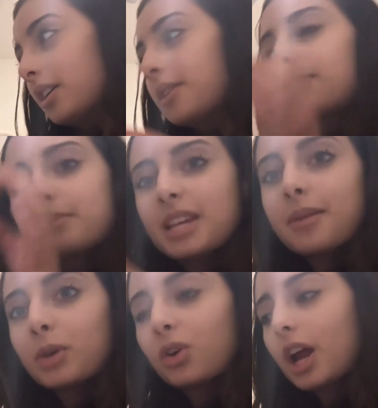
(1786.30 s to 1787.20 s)
from
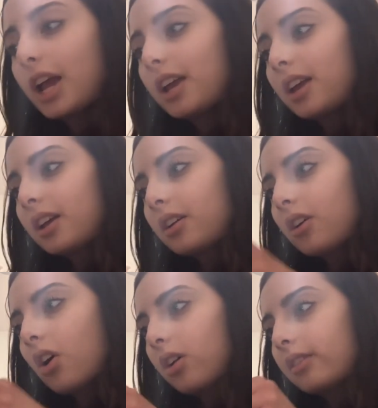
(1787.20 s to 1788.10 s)
Tate McRae.
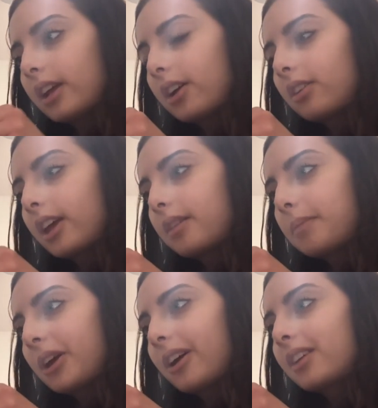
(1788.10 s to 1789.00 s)
on there, like,
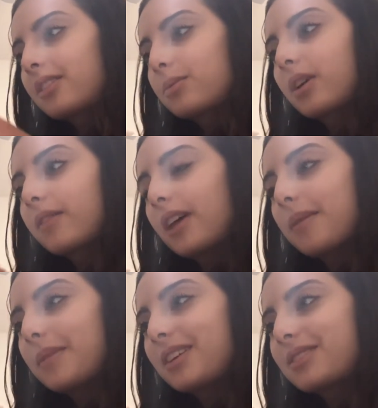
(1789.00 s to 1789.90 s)
period, because one of
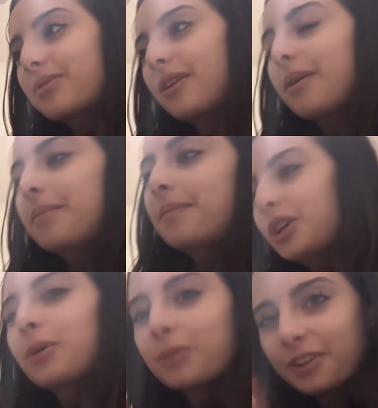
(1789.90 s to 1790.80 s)
them is from
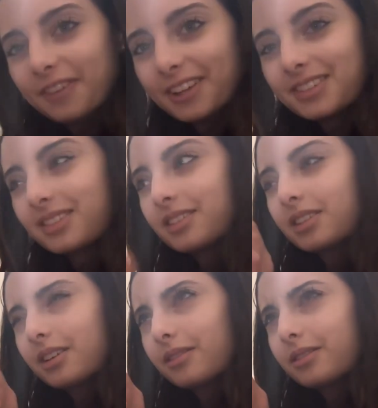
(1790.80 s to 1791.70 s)
her previous
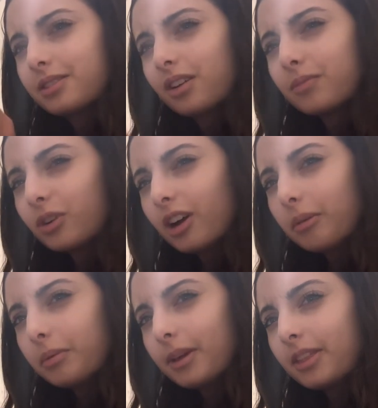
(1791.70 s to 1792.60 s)
sophomore
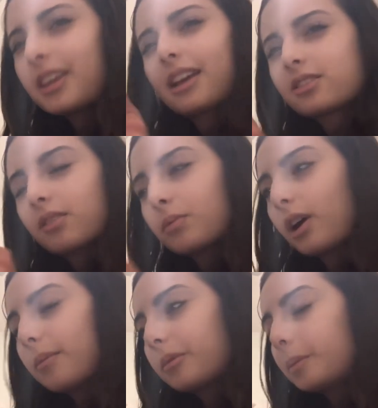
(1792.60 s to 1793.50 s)
album, I think. Yeah, sophomore
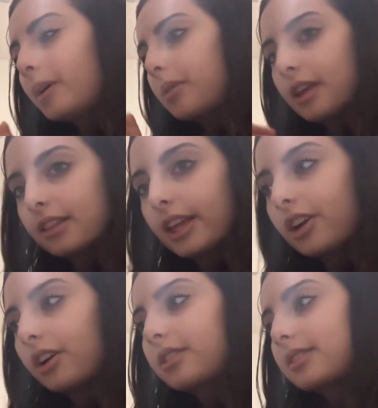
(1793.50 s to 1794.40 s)
album. I think
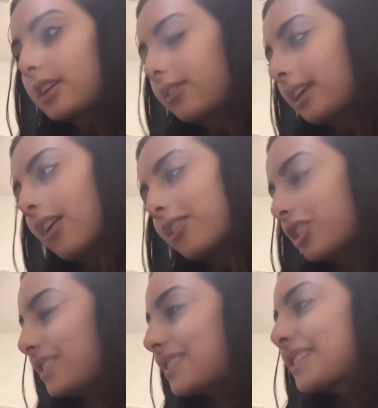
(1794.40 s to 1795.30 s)
later it's Guilty
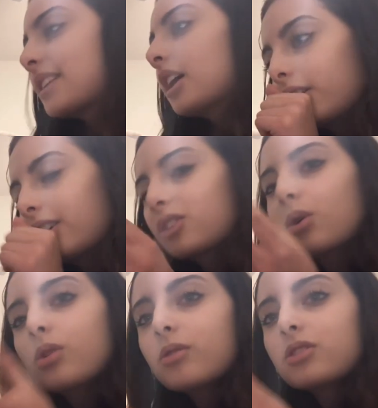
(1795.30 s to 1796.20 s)
Conscience. Like,
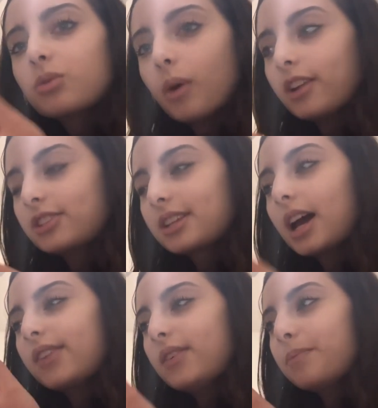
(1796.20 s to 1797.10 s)
so close to what just
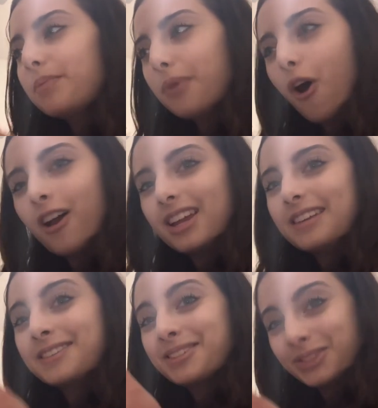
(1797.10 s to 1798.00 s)
kind of
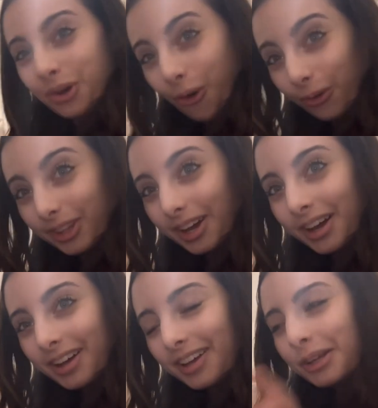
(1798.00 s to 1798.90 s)
embodies
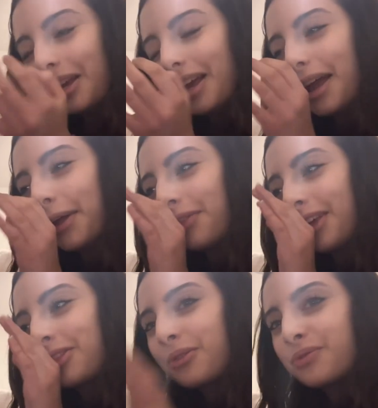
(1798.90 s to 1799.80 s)
Natalia, and
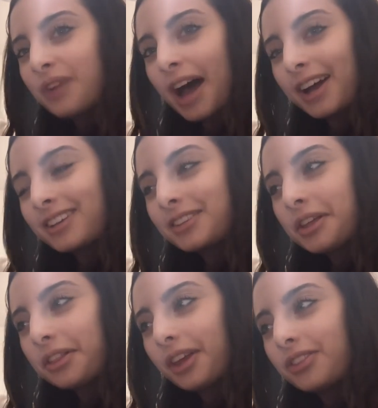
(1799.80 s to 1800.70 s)
like the fact
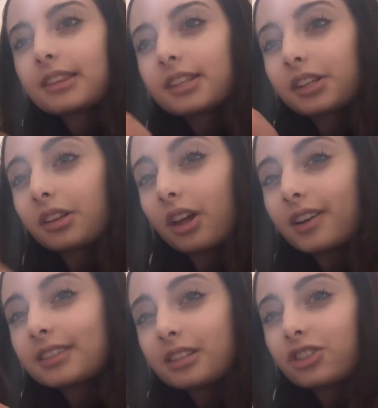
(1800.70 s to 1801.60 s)
that like the
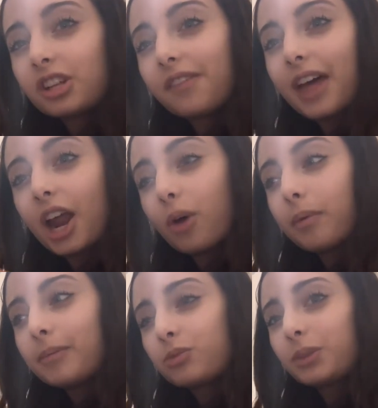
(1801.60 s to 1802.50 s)
deluxe edition of that
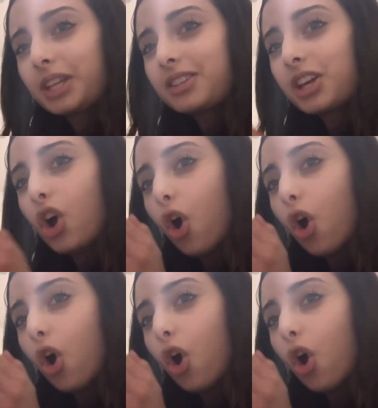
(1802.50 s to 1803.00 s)
album is releasing